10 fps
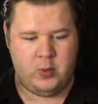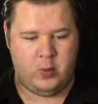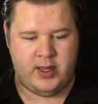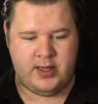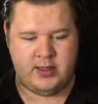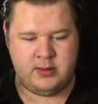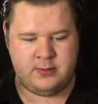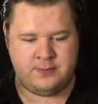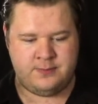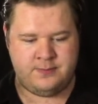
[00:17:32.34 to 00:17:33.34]

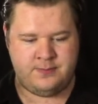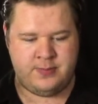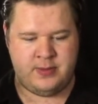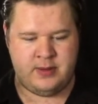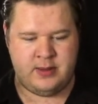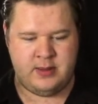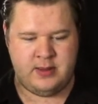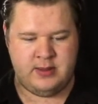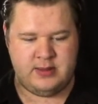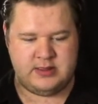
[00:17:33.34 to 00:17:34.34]
1,
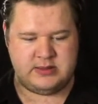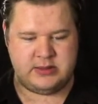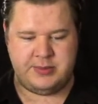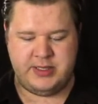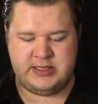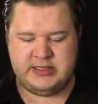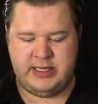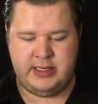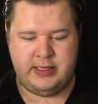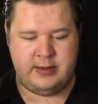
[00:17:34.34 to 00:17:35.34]
this is going to be
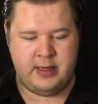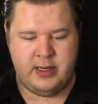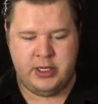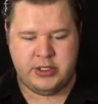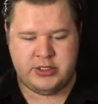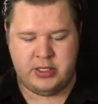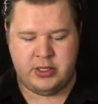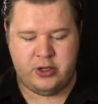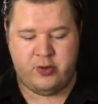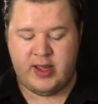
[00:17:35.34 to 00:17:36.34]
scene
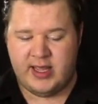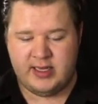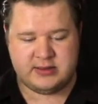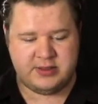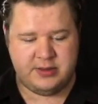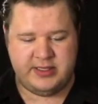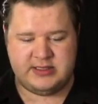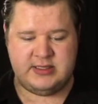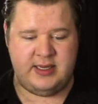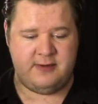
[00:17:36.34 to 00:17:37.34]
2, and it's going to be
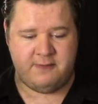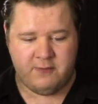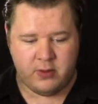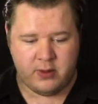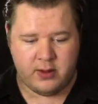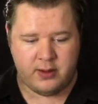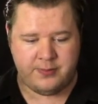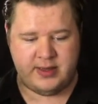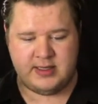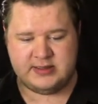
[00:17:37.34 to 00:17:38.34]
scene 4
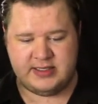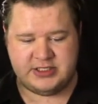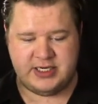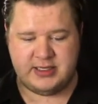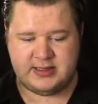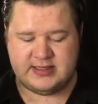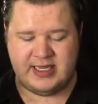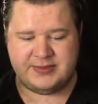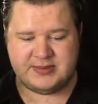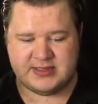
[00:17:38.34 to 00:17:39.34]
because they share the
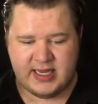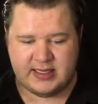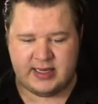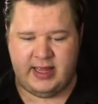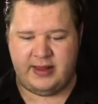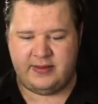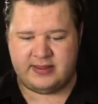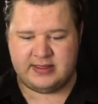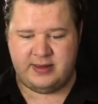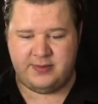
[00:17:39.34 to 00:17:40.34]
same set and the
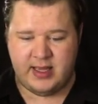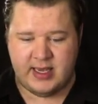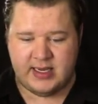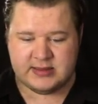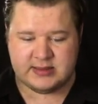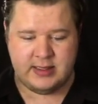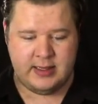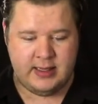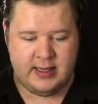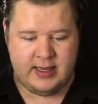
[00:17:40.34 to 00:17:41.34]
same cast.
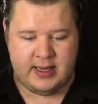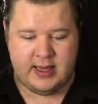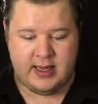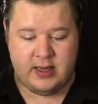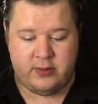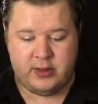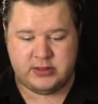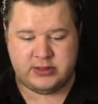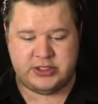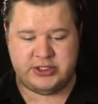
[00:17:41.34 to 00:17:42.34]
And we're
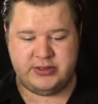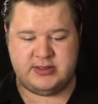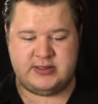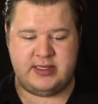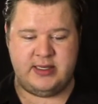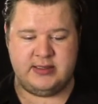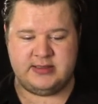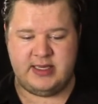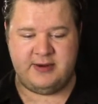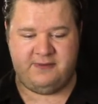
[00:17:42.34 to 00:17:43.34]
also going to shoot
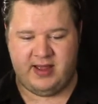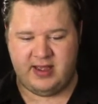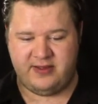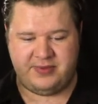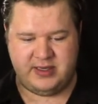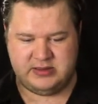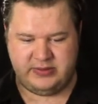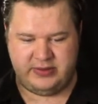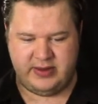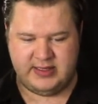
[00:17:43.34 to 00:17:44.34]
scene 5 because
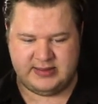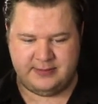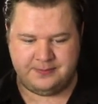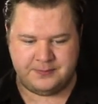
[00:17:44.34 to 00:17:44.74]
we're crazy.